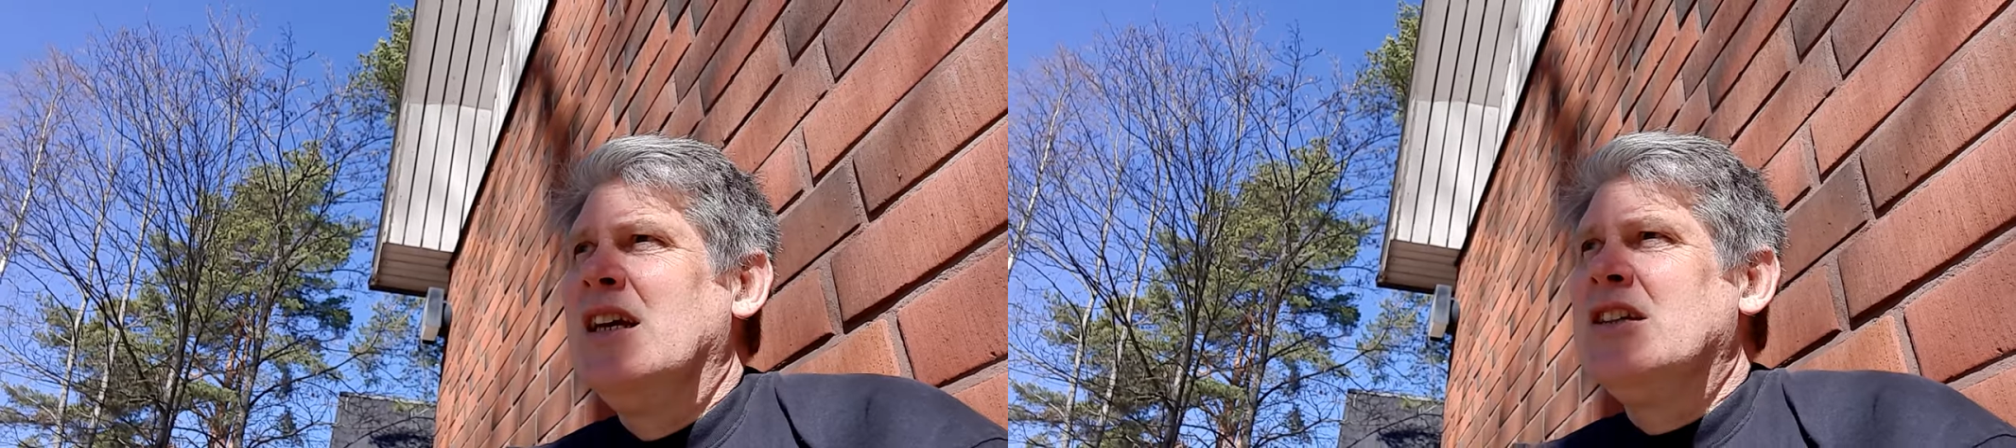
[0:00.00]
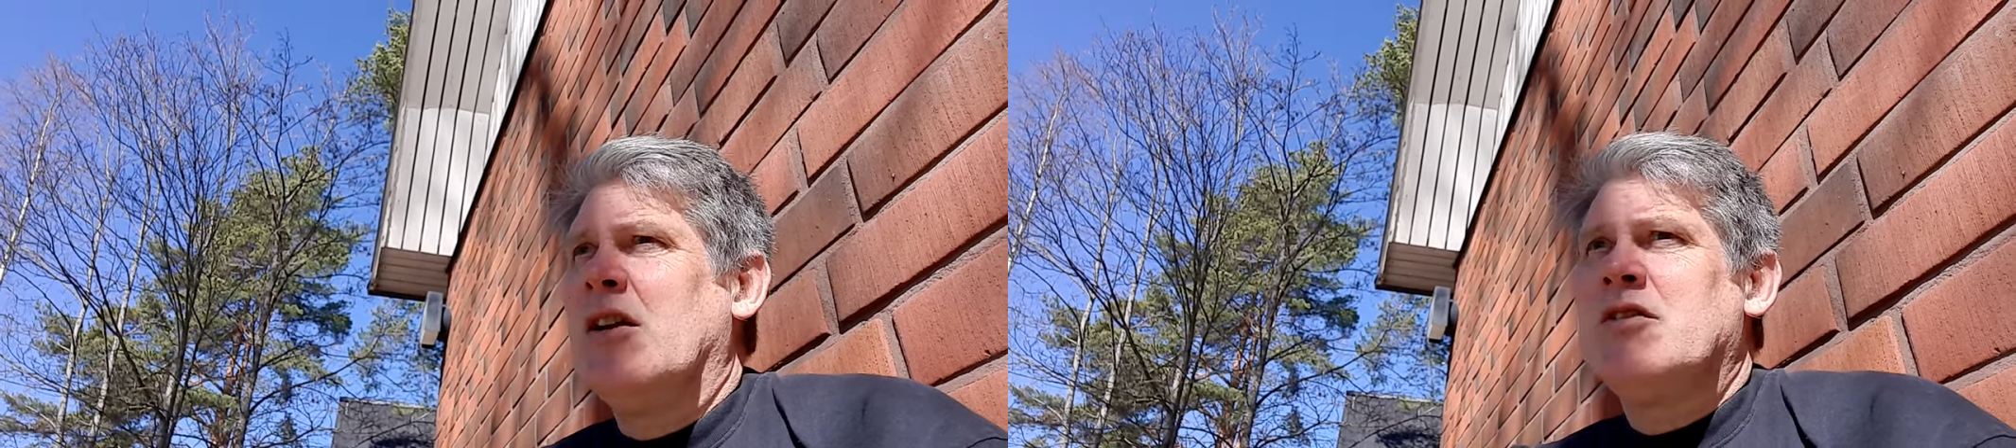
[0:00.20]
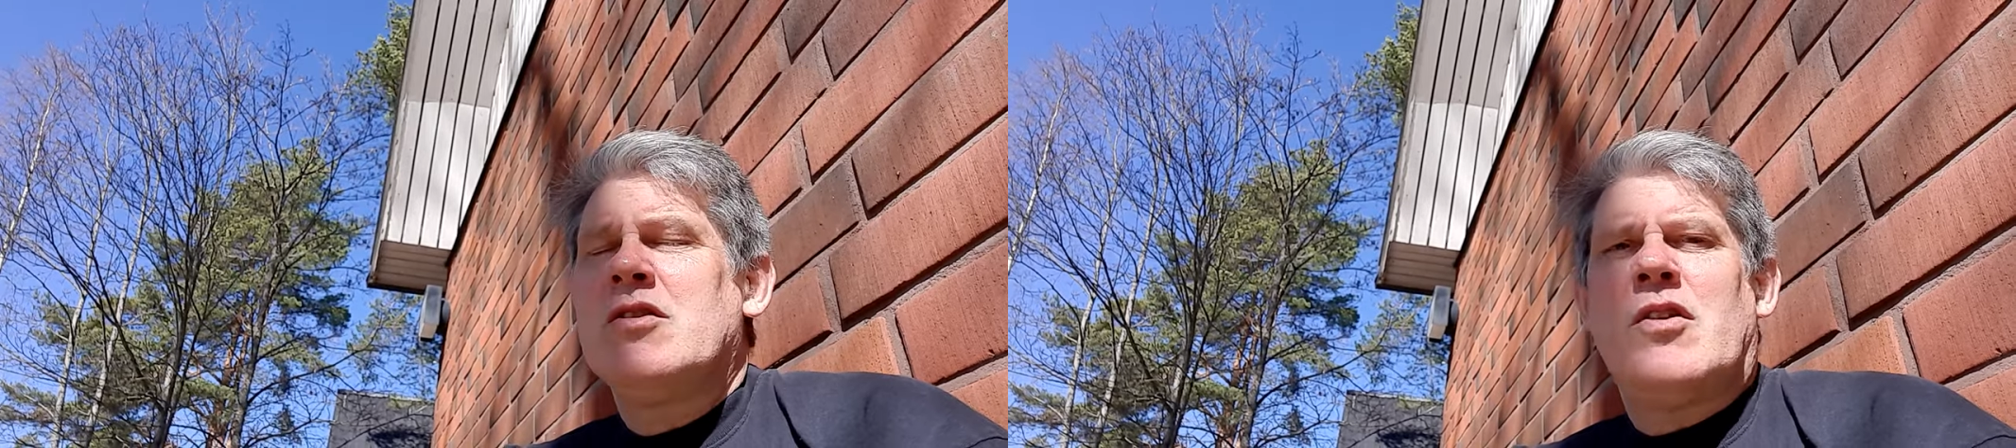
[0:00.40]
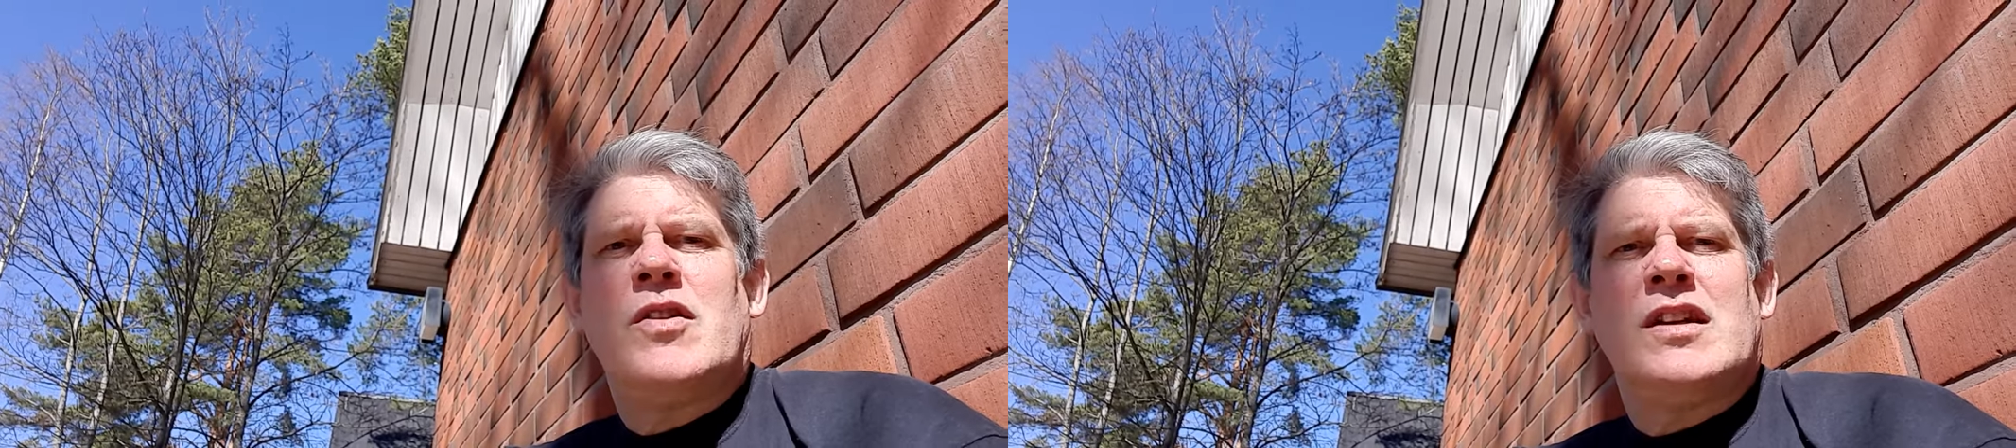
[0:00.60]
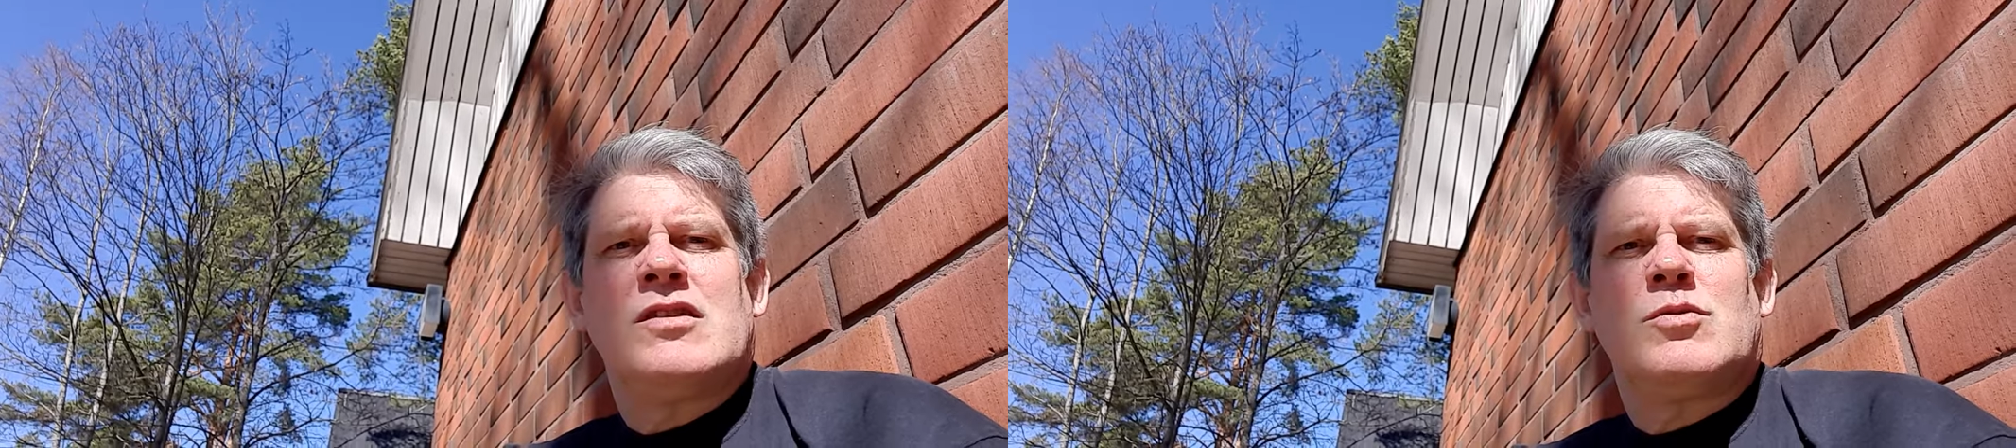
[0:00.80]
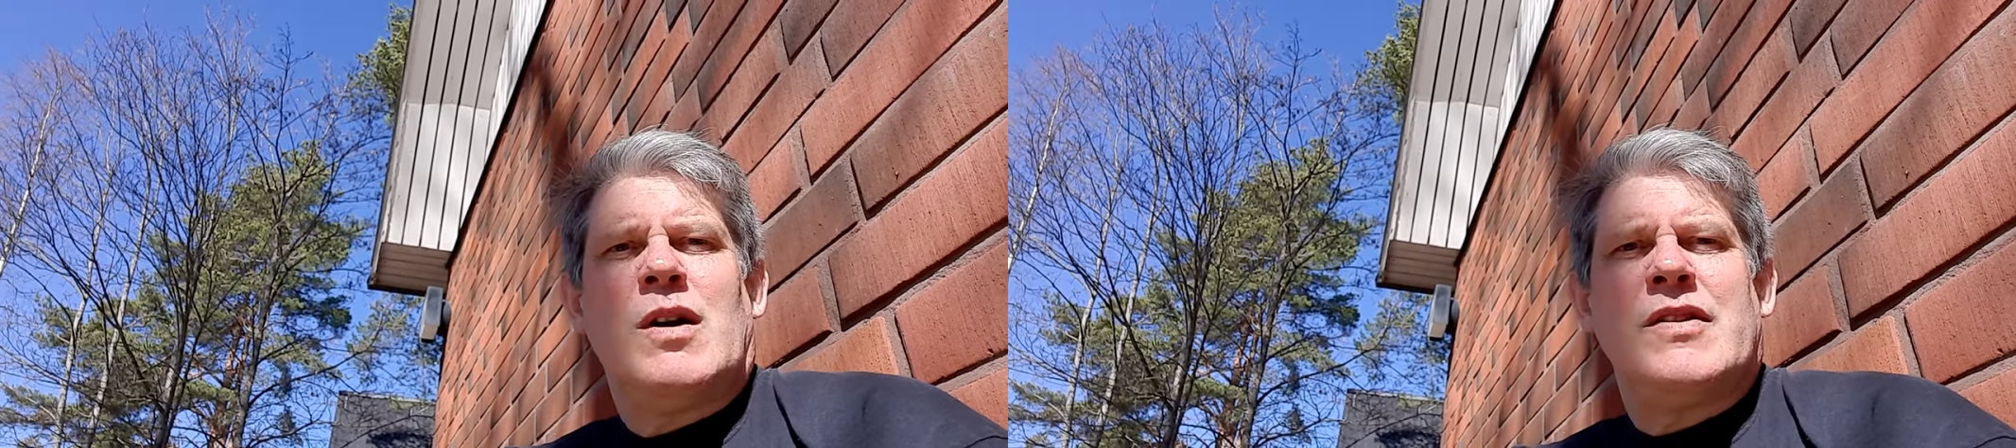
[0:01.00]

You know, the other thing as well